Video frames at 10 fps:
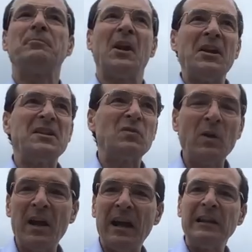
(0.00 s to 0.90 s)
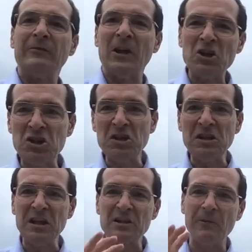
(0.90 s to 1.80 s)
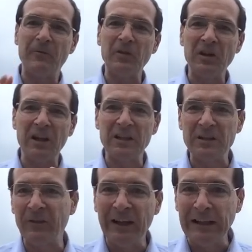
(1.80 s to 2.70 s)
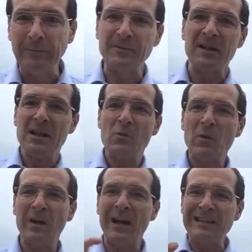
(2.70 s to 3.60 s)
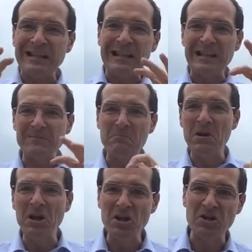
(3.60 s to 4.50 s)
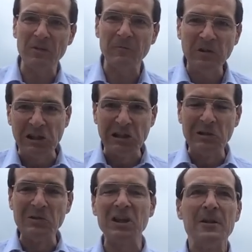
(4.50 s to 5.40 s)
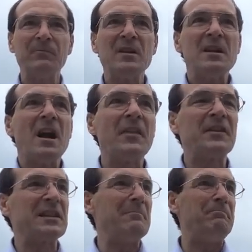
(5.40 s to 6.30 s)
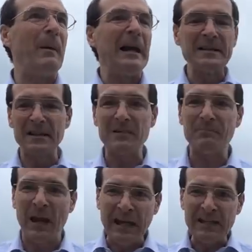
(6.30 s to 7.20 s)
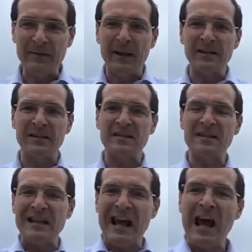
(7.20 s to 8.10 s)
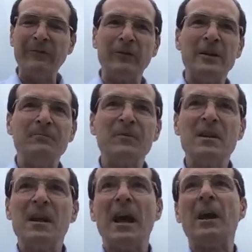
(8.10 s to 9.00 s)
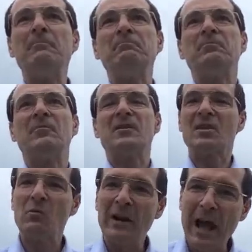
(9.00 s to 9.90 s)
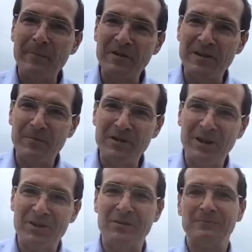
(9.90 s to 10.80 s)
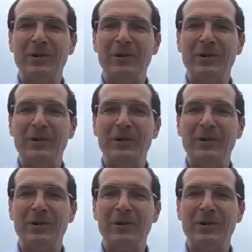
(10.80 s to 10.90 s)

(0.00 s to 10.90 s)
places where innovation is often uh, developed, where ideas merge and fuse. Uh, there's a buzz and a pace about city life. Um, so what happened to the prediction?